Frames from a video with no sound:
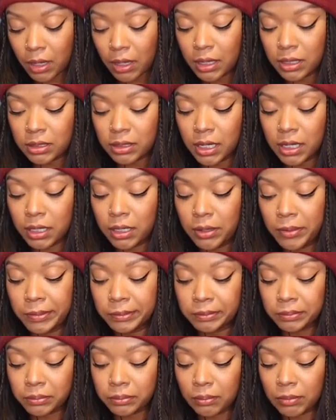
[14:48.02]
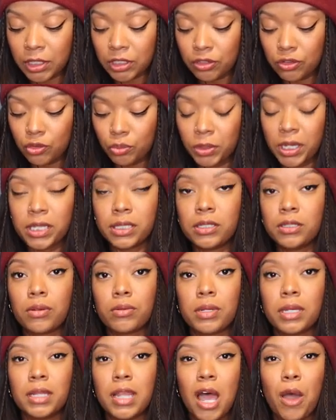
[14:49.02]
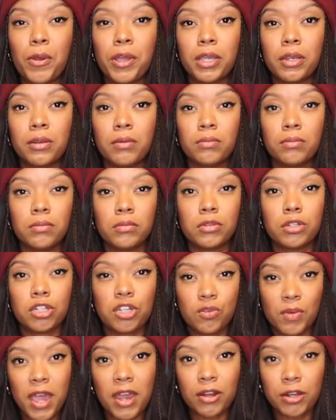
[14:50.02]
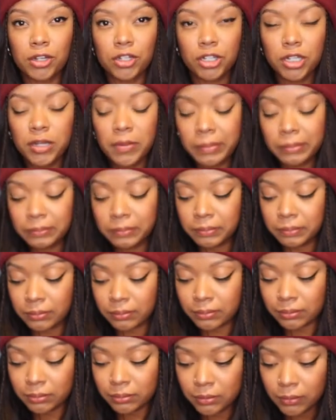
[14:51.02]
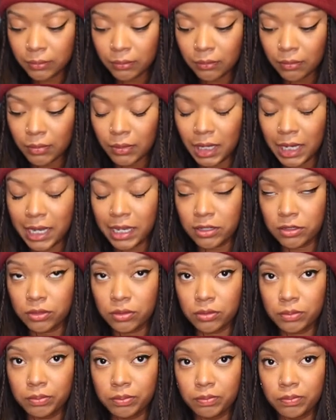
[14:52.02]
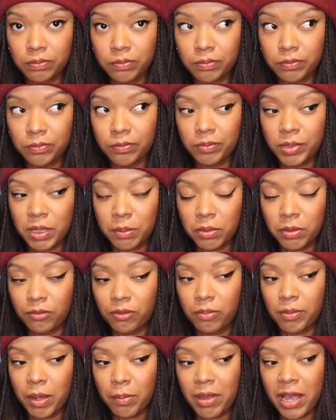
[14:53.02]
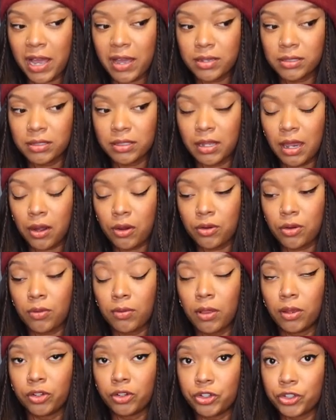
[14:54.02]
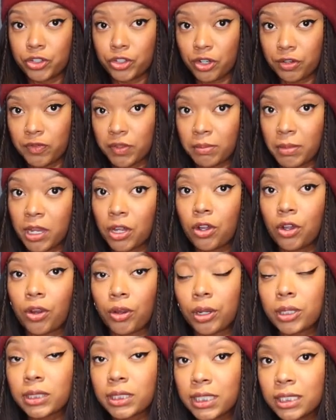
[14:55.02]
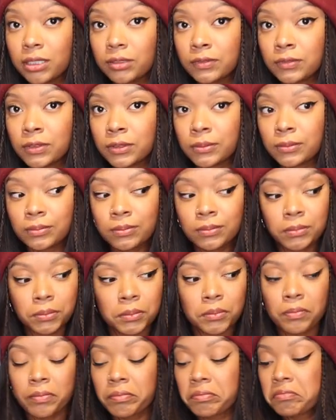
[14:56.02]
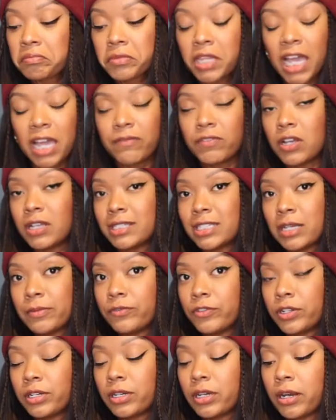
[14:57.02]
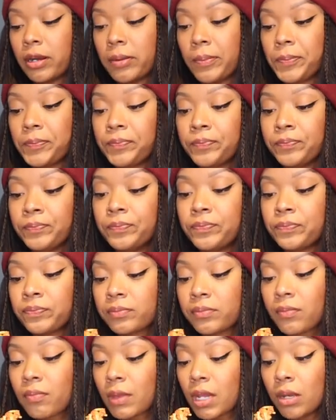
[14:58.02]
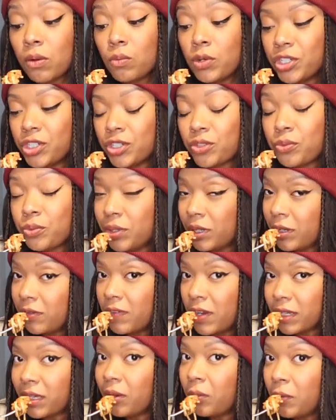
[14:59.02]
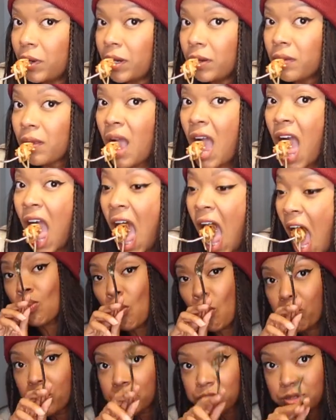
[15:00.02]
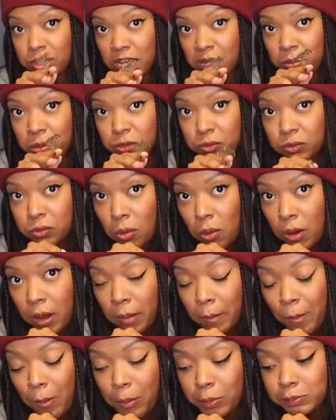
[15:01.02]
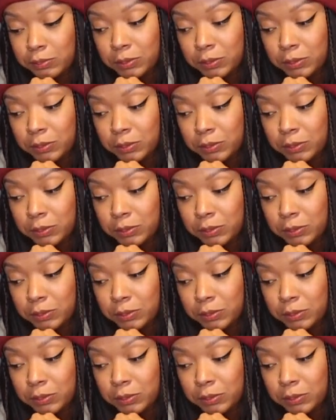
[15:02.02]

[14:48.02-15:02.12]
it's like this new place is only allowing new energy, and people from my past that are no longer serving my current life have not stepped foot in here, which is really fucking weird. The day before